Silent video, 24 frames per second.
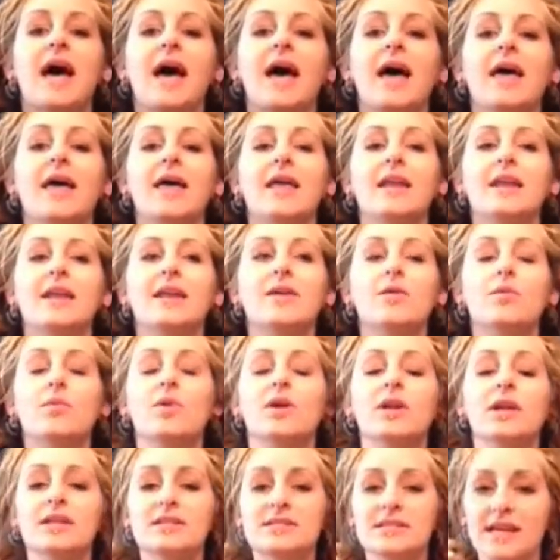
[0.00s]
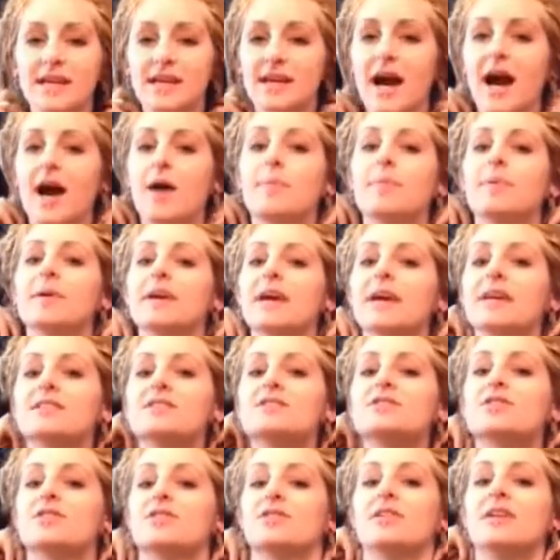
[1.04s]
And when it's like up
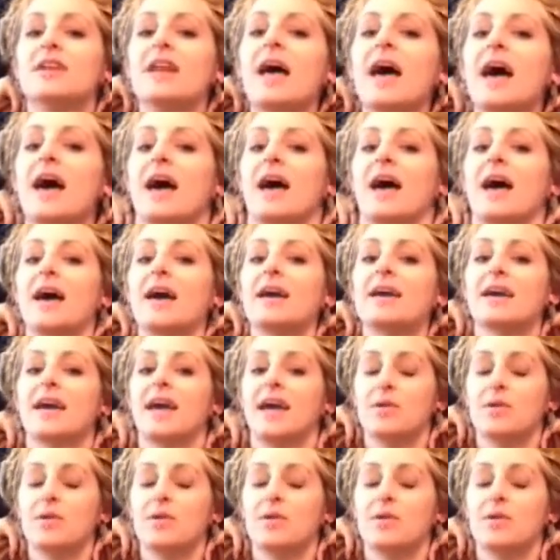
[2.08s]
against your neck